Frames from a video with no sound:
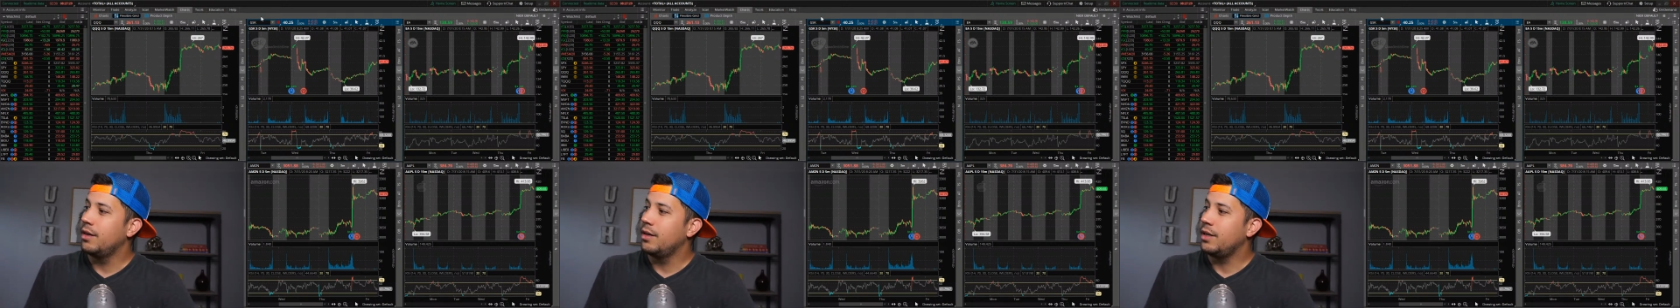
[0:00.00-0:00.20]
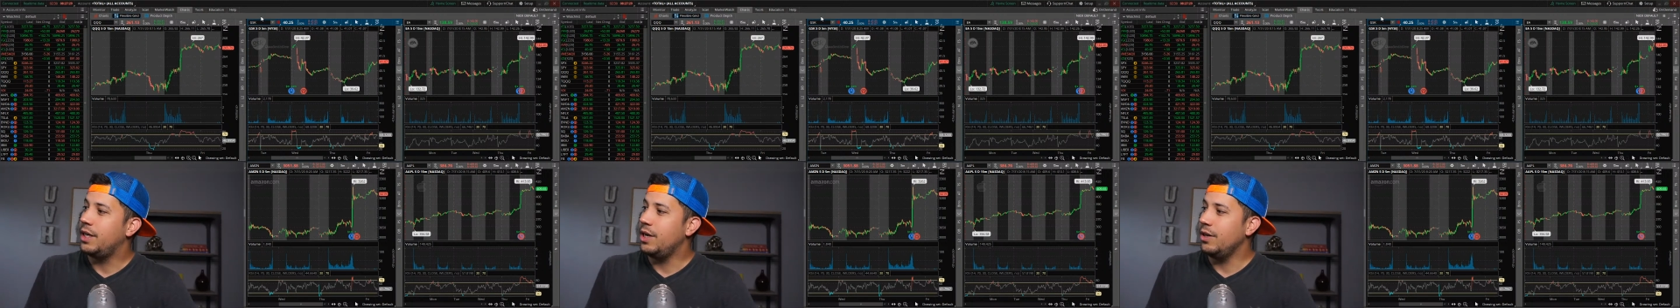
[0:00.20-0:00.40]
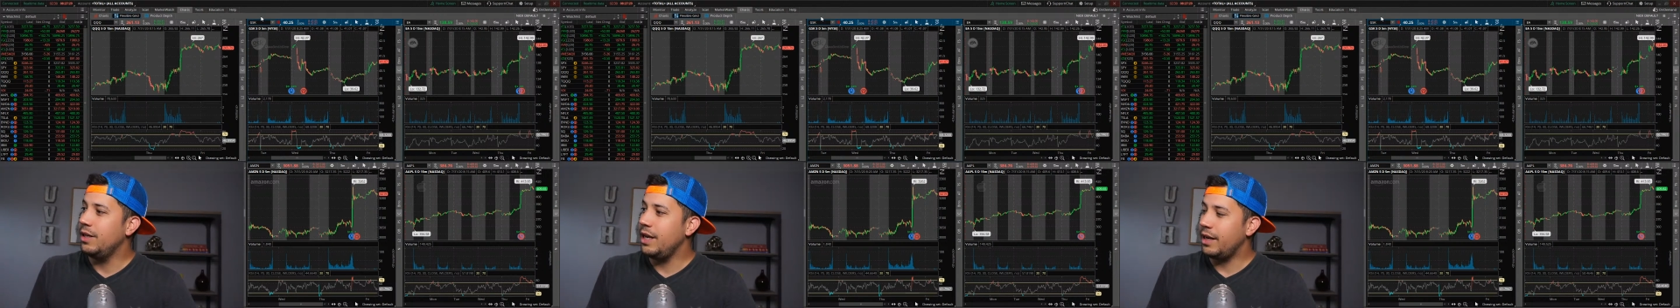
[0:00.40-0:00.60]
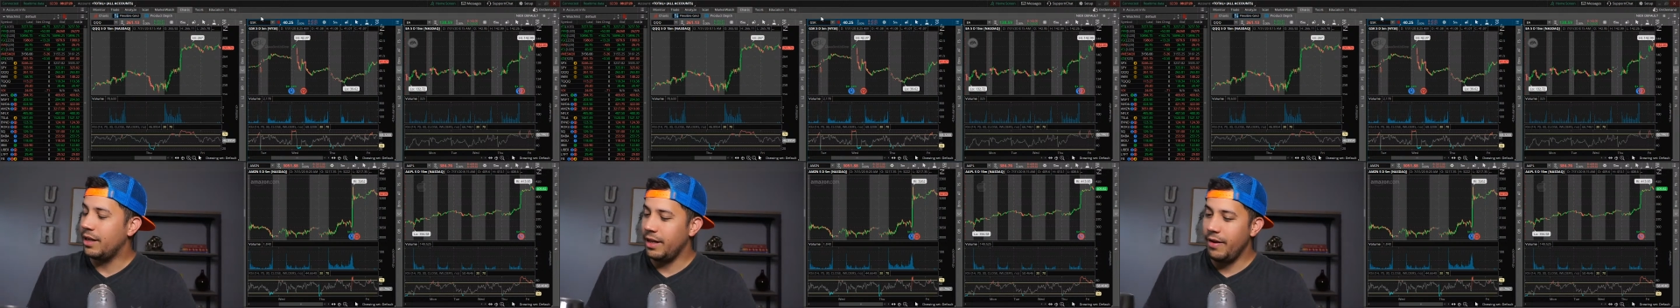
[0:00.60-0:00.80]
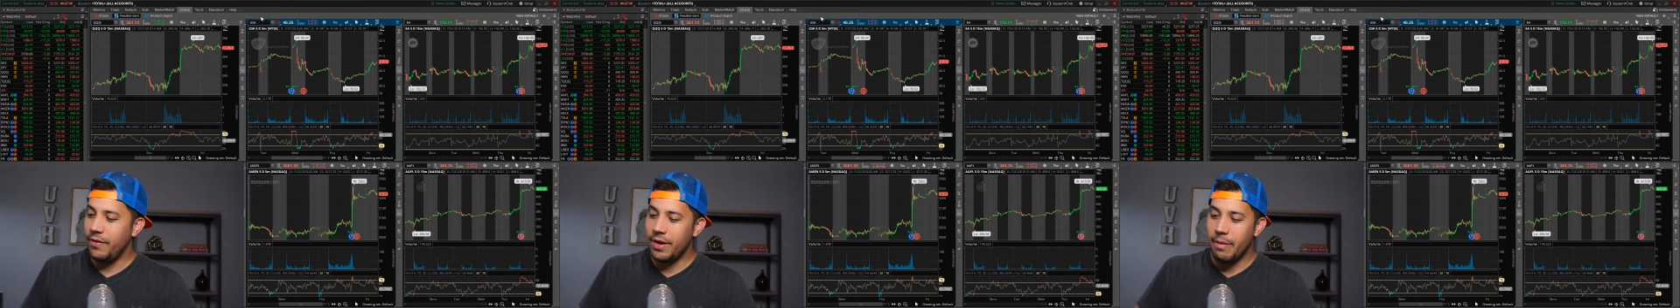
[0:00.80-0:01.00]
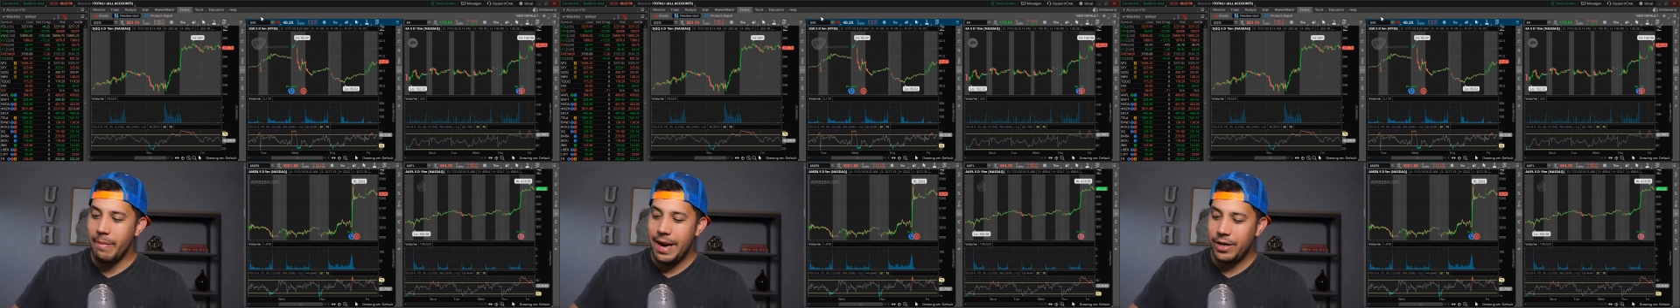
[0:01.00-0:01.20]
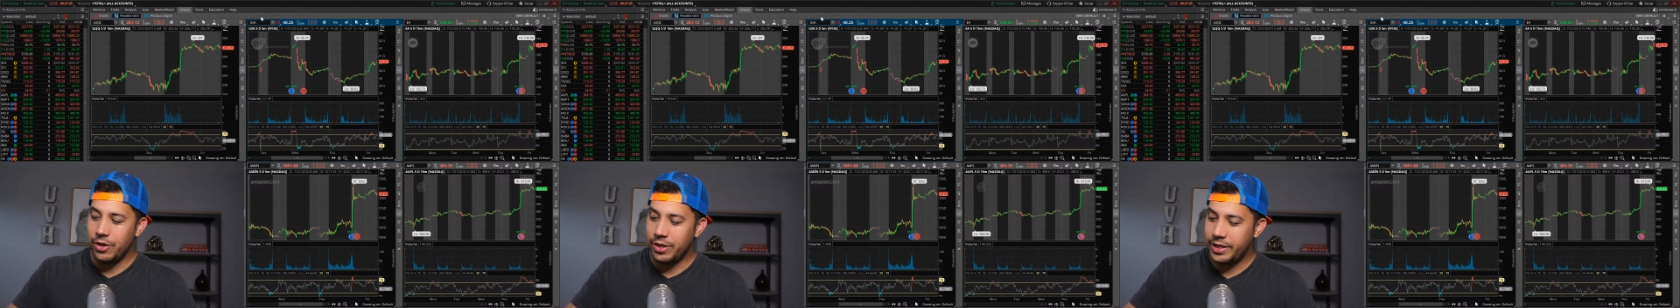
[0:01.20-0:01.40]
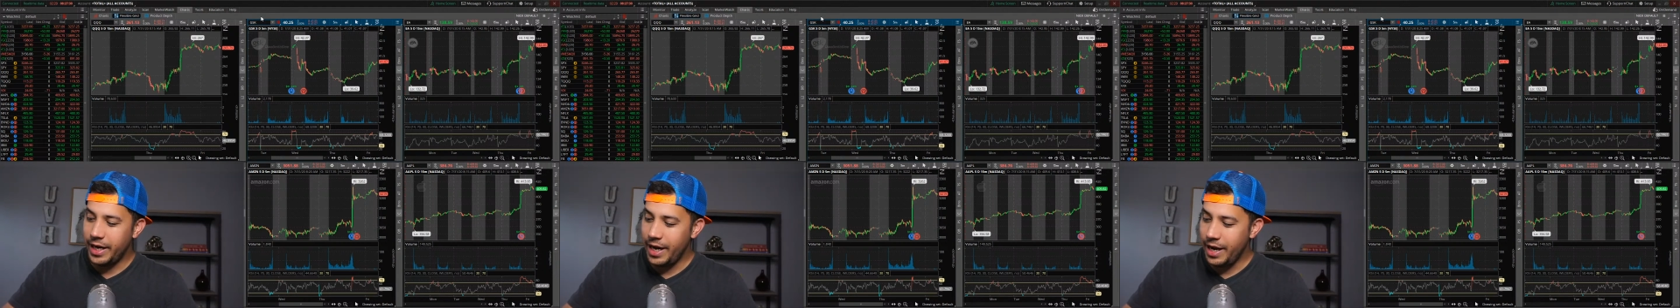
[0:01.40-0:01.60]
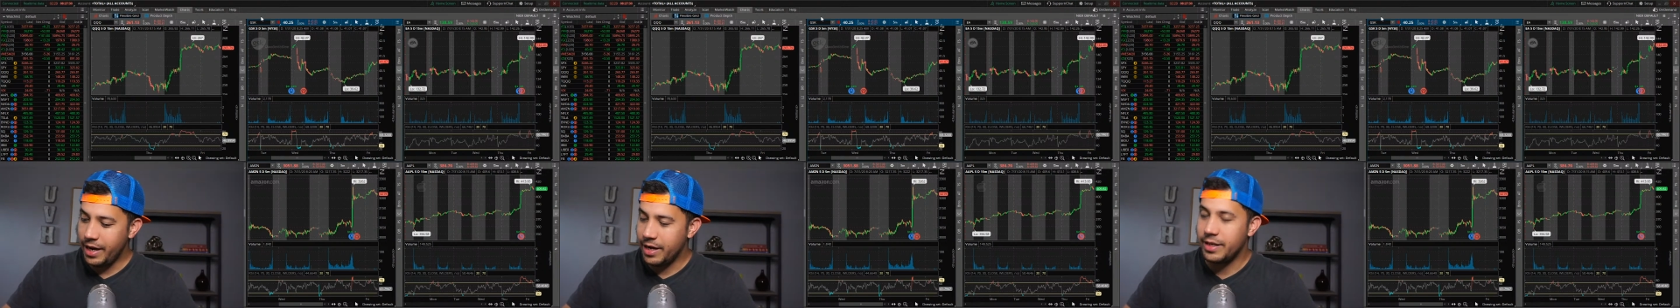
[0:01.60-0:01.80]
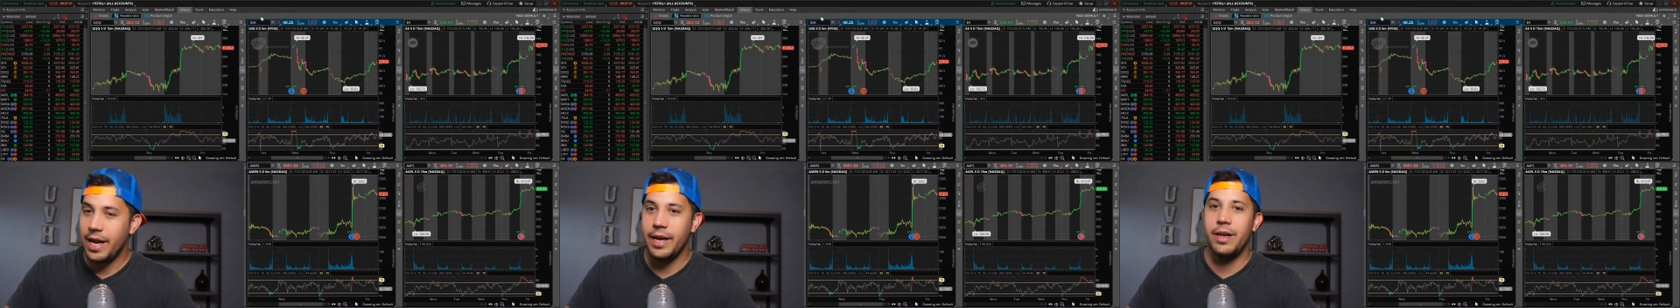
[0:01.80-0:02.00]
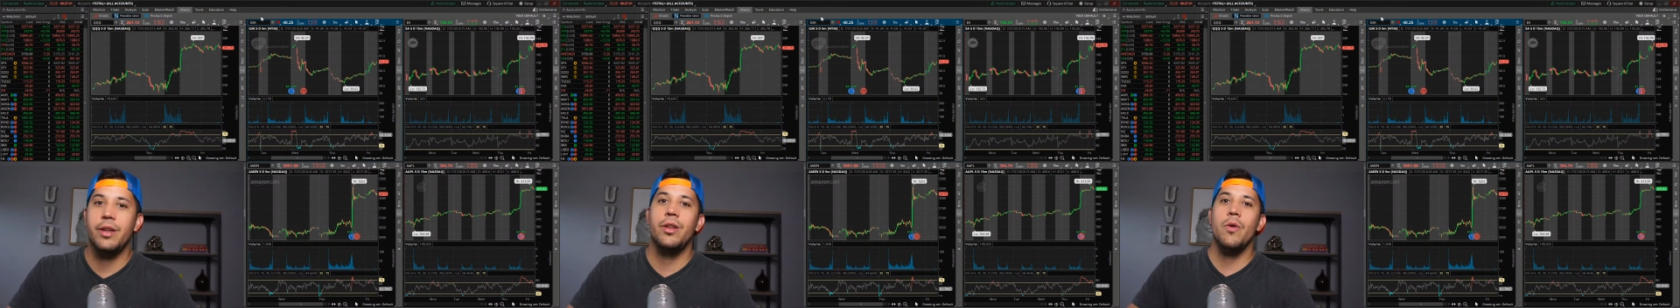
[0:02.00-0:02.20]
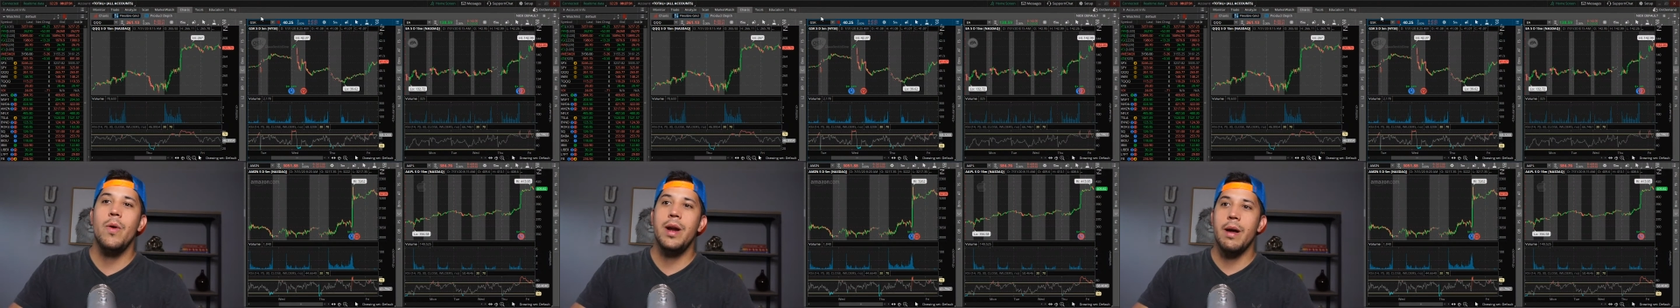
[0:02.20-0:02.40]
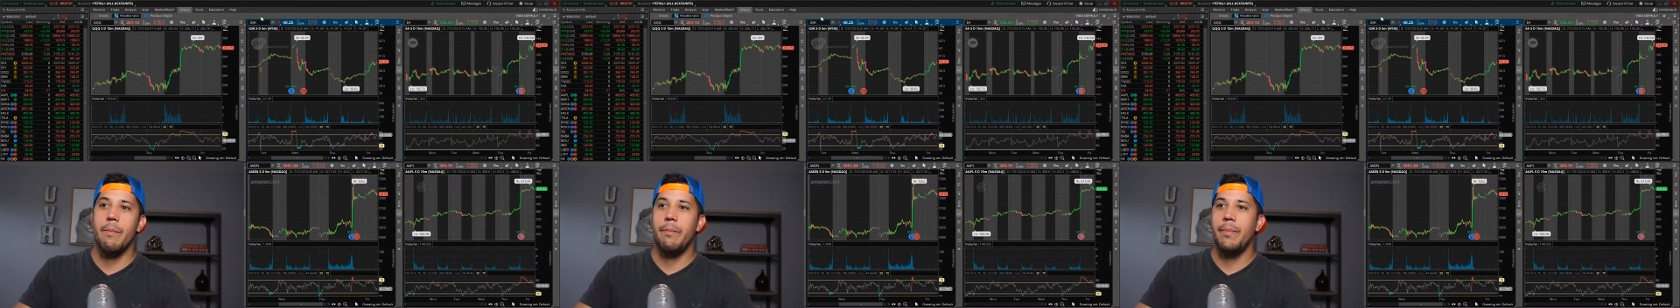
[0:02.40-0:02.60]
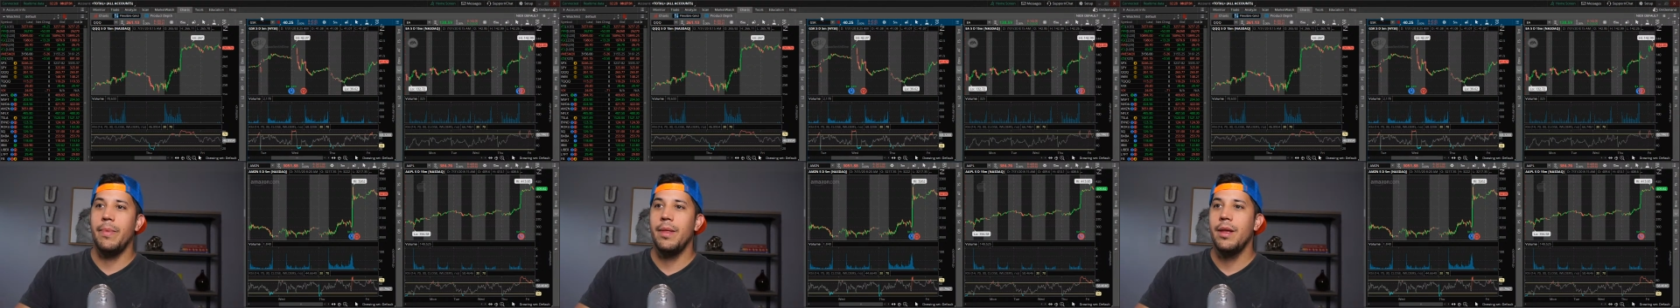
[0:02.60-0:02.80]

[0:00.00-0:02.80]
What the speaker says: Do you like live in a major city? Because like doing a